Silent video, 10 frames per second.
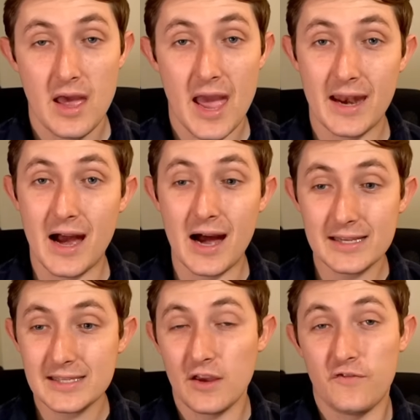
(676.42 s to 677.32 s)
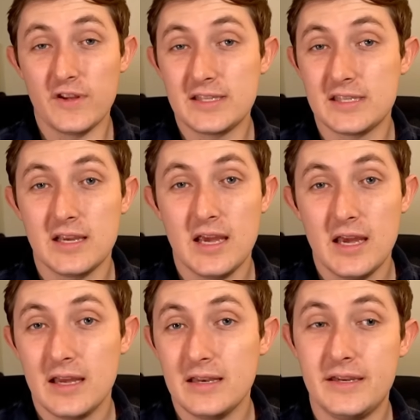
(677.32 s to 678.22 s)
And honestly, if it's
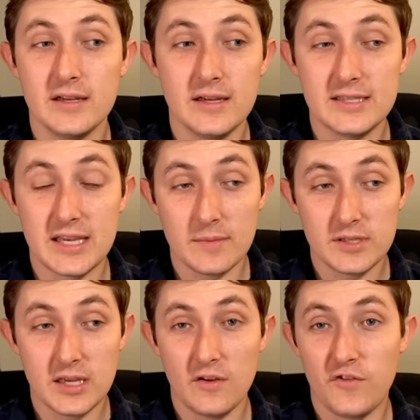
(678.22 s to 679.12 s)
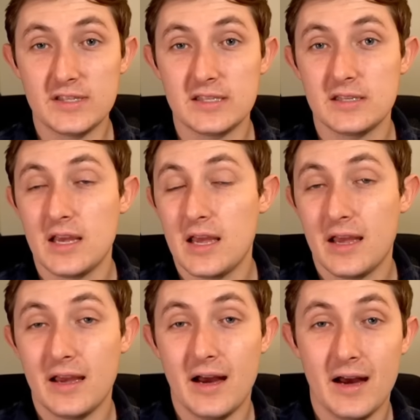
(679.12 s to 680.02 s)
Dylan Sampson, if it's
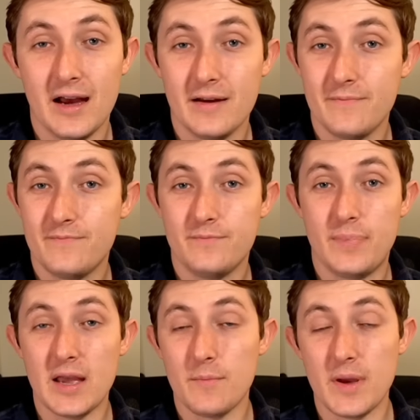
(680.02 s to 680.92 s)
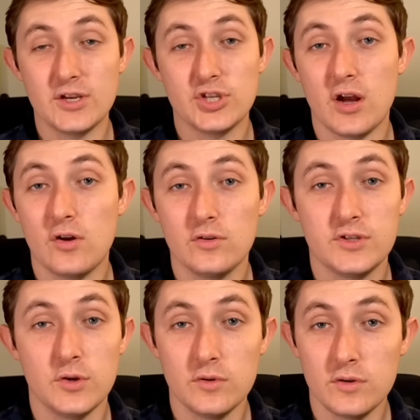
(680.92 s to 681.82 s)
Bashal
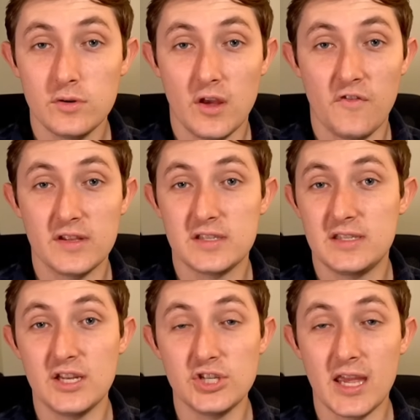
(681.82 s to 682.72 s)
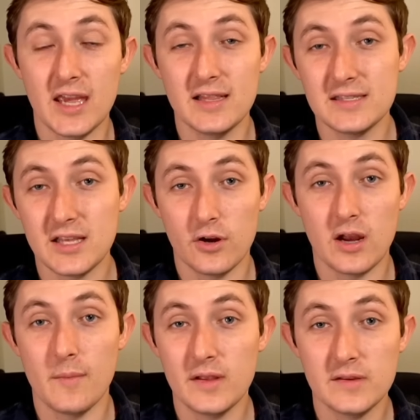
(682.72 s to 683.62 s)
Tutin, if it's DJ Giddens that are
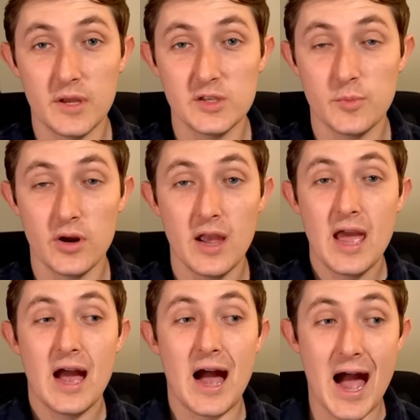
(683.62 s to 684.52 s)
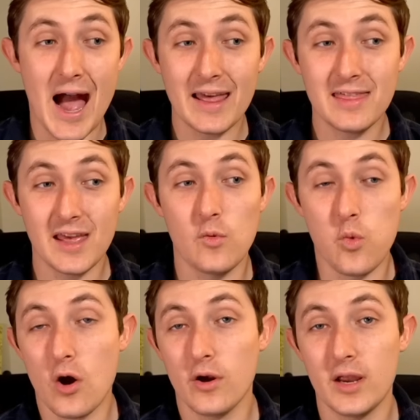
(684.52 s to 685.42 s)
coming to Pittsburgh, I think
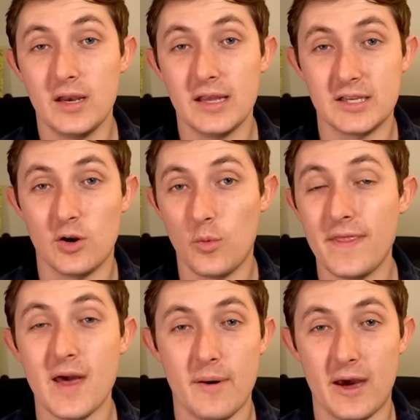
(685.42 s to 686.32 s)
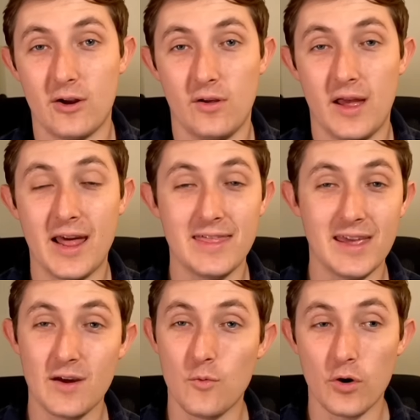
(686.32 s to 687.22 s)
Warren is going to win that battle. And I
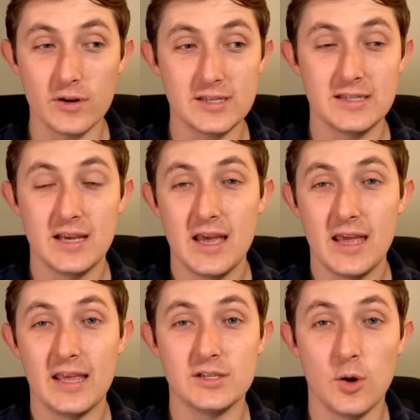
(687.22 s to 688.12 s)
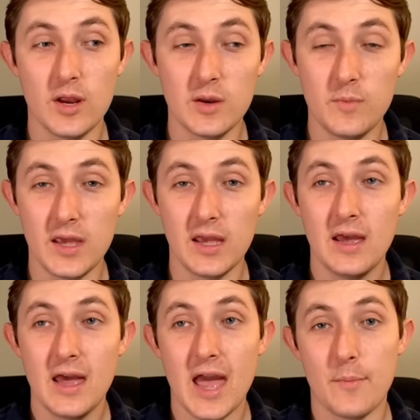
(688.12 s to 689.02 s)
think at worst, he's going to
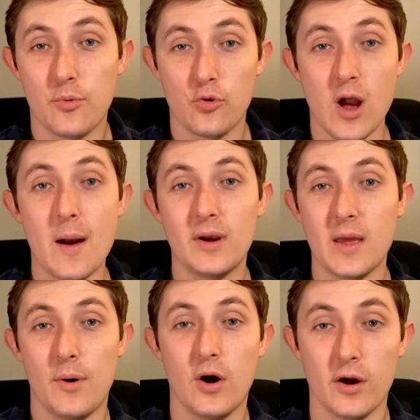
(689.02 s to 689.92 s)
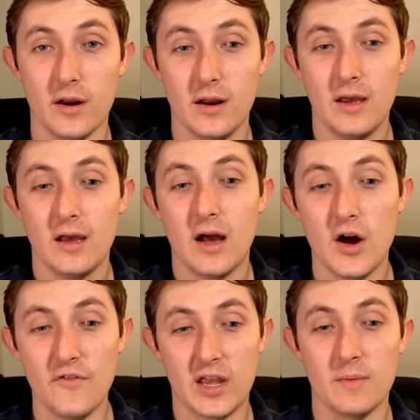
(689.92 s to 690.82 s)
be a prominent part
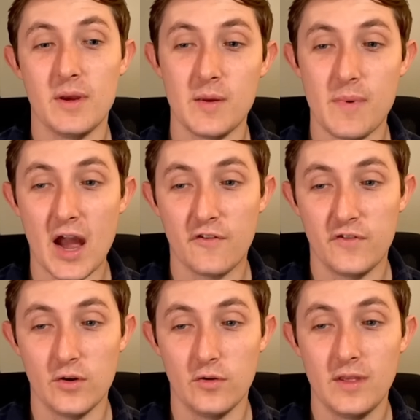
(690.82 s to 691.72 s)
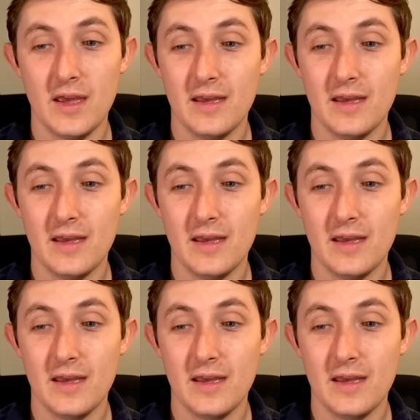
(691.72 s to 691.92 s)
of a committee backfield.